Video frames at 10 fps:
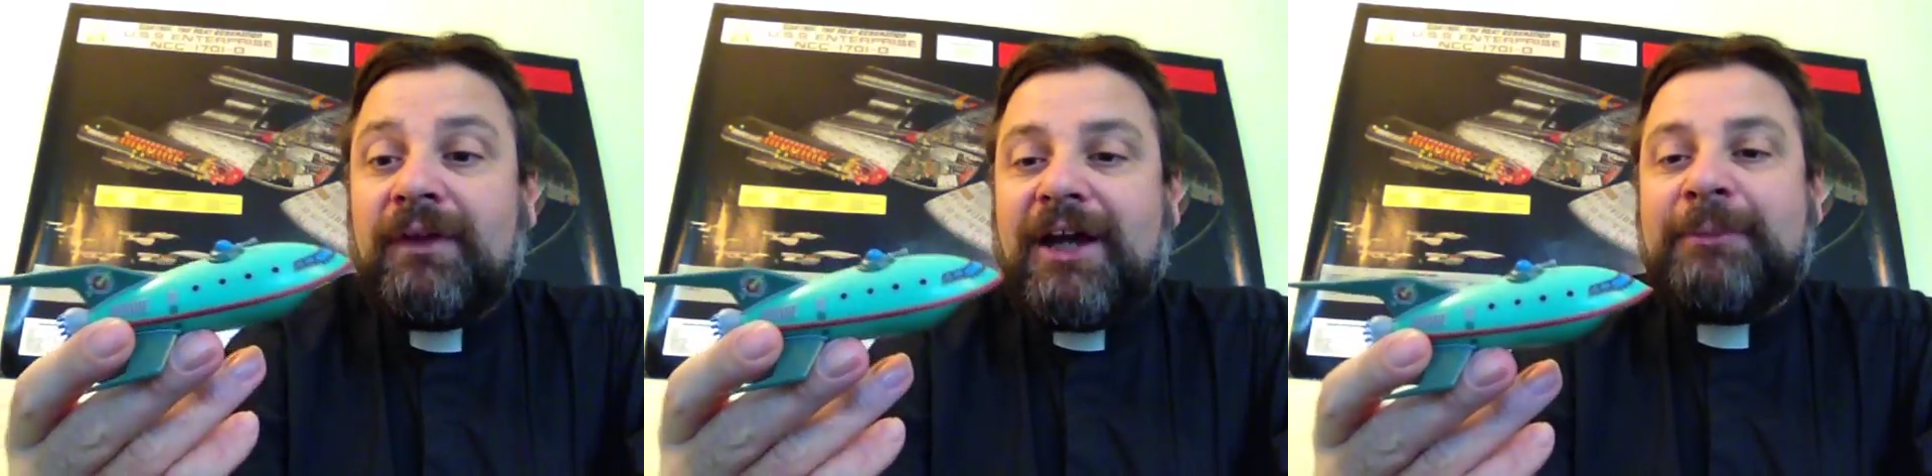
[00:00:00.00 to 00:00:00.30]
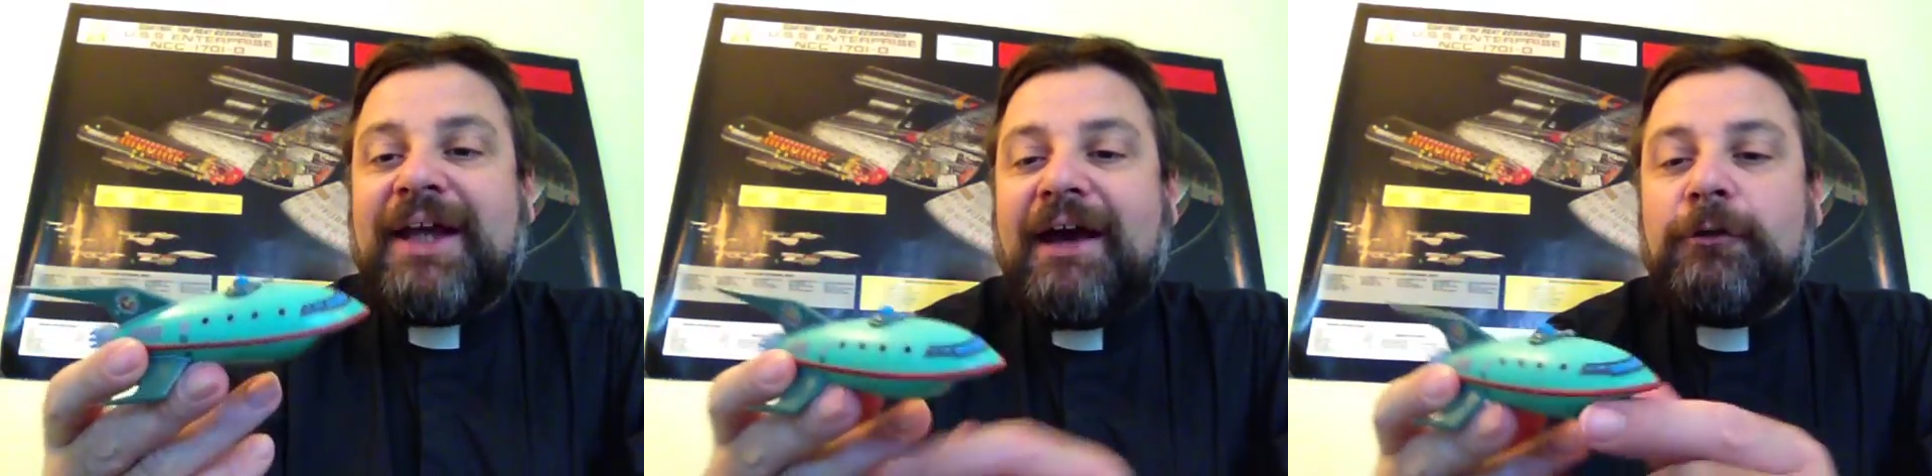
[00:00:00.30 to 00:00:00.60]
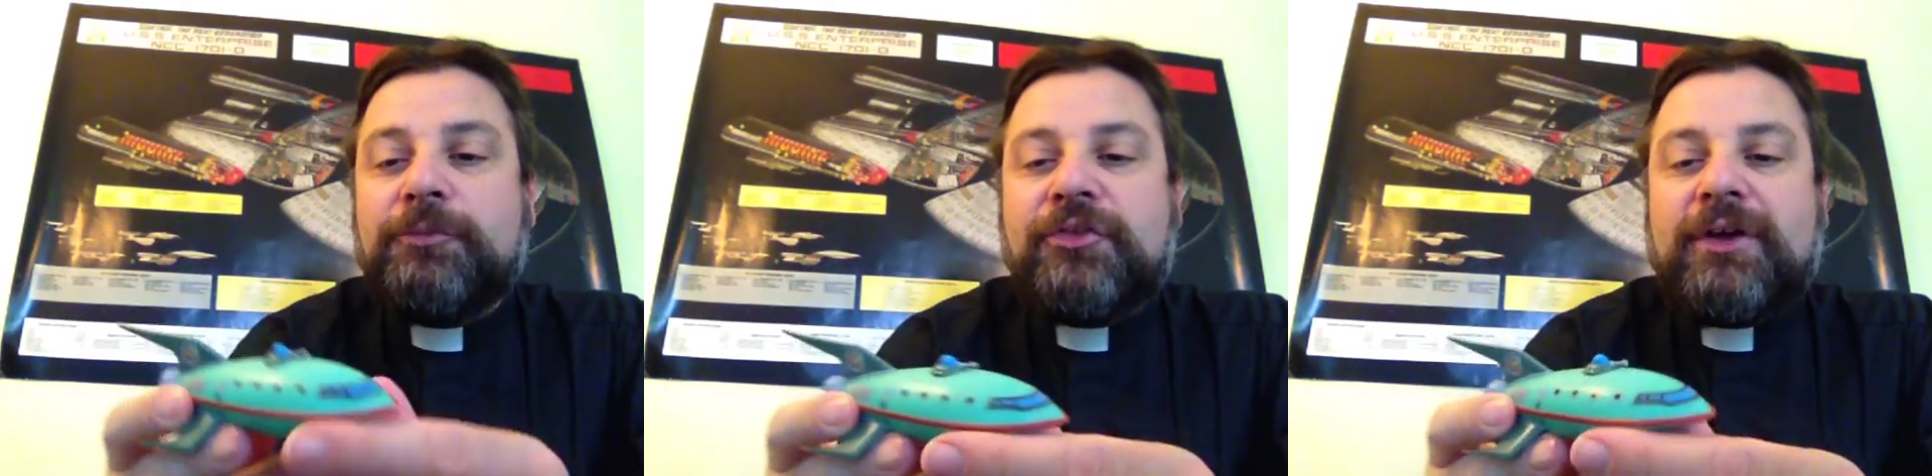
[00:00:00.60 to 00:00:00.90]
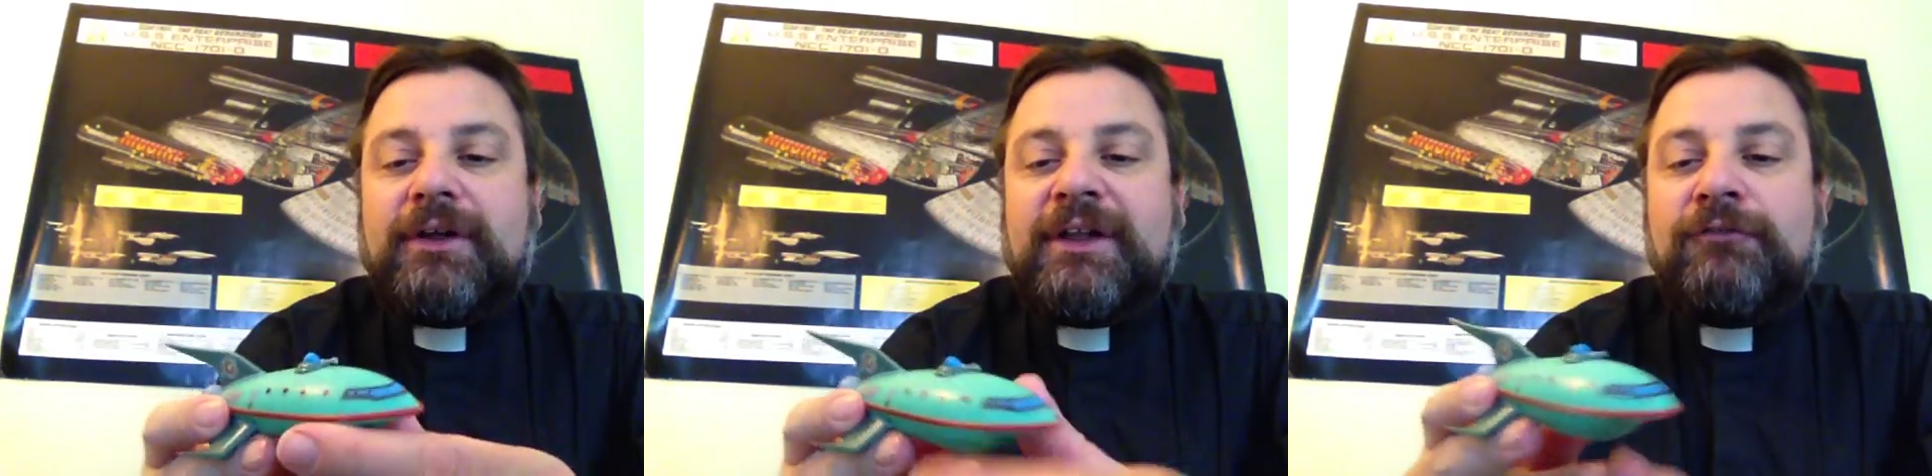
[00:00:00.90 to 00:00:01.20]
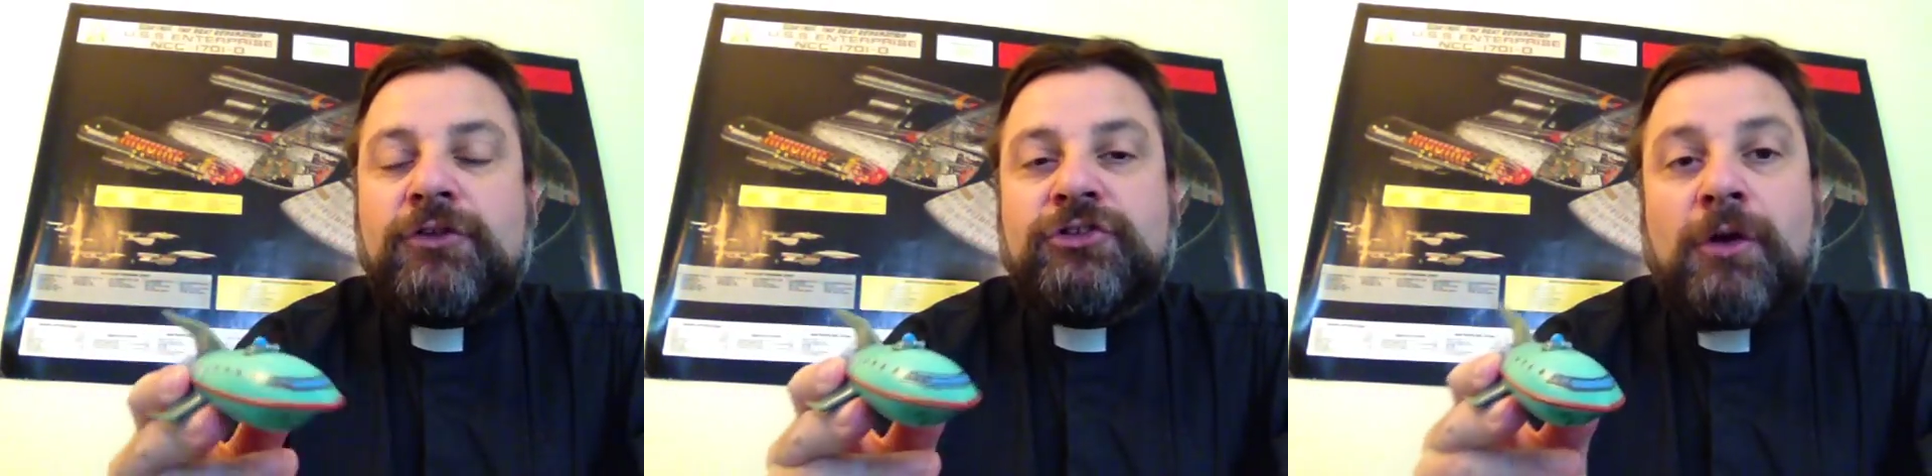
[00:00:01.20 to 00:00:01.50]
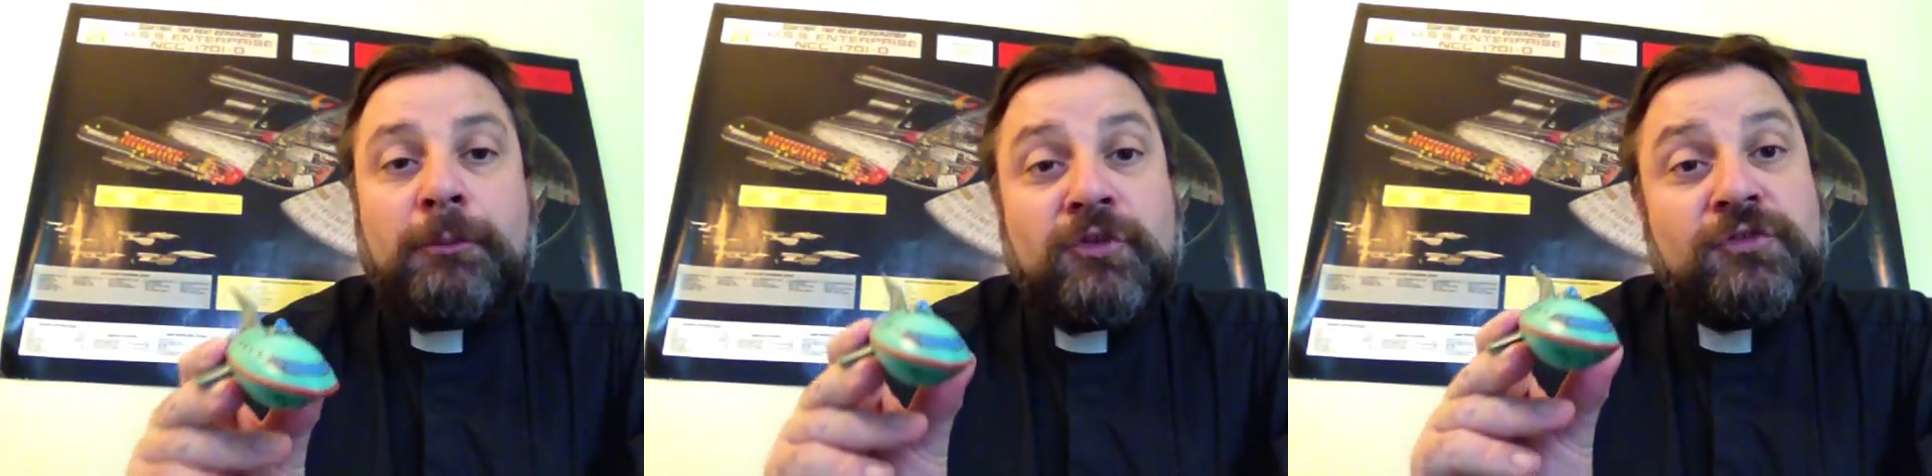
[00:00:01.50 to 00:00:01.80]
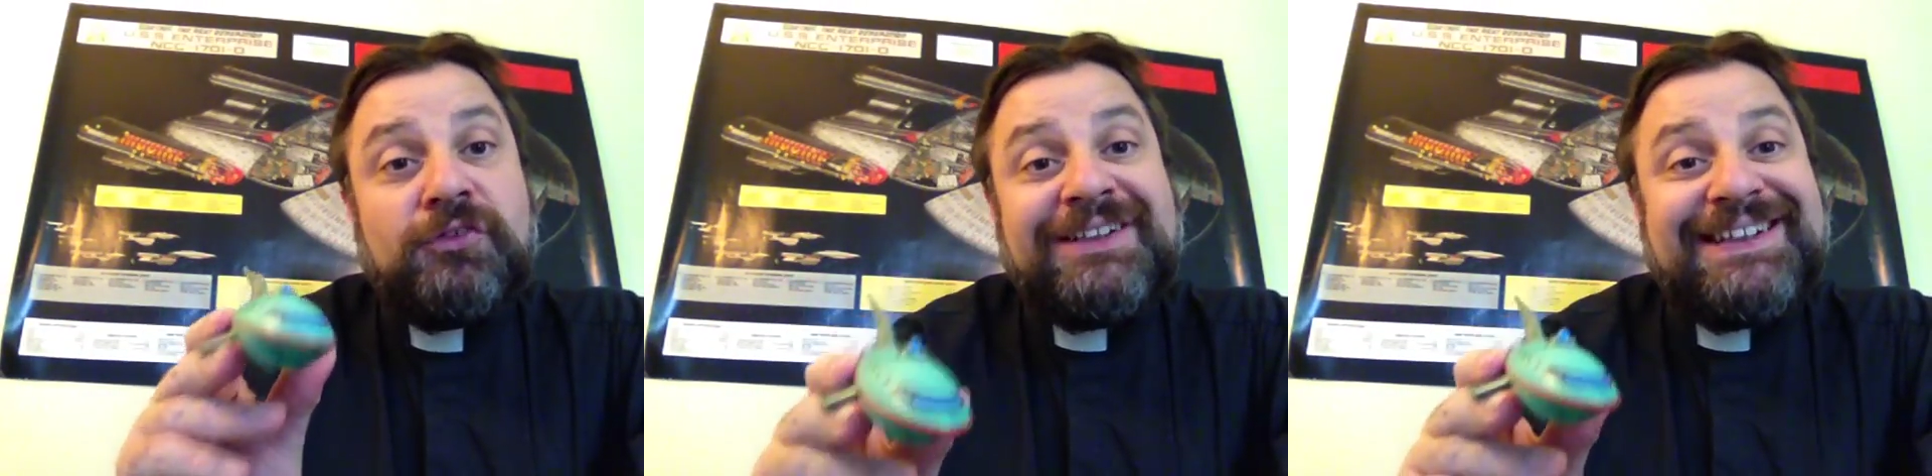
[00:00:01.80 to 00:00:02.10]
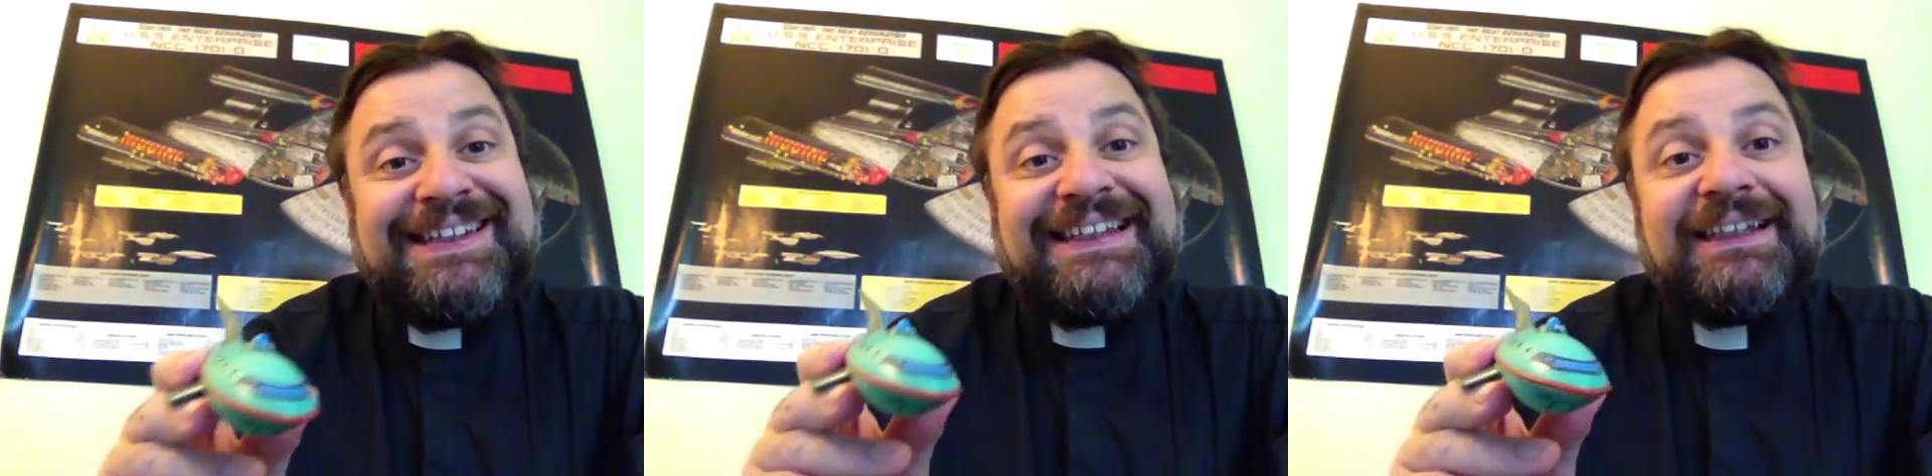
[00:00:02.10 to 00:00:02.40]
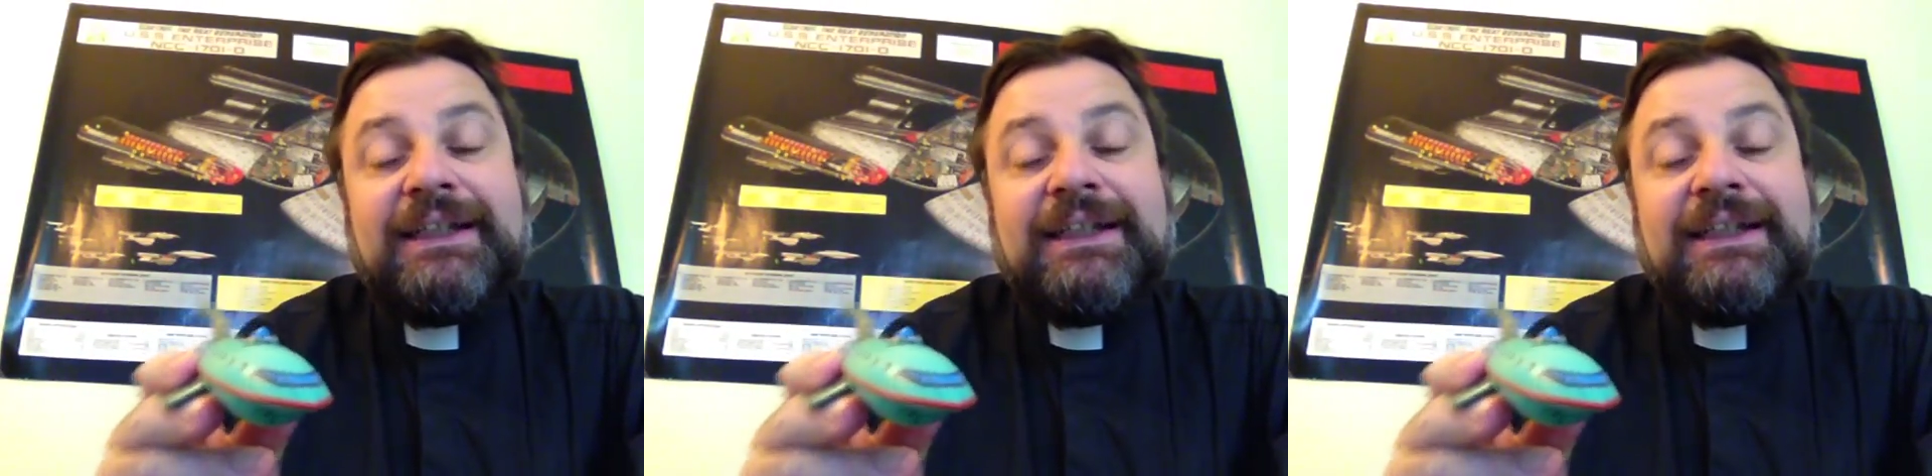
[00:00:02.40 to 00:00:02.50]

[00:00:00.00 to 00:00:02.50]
I mean, it helps that, you know, Futurama was 3D.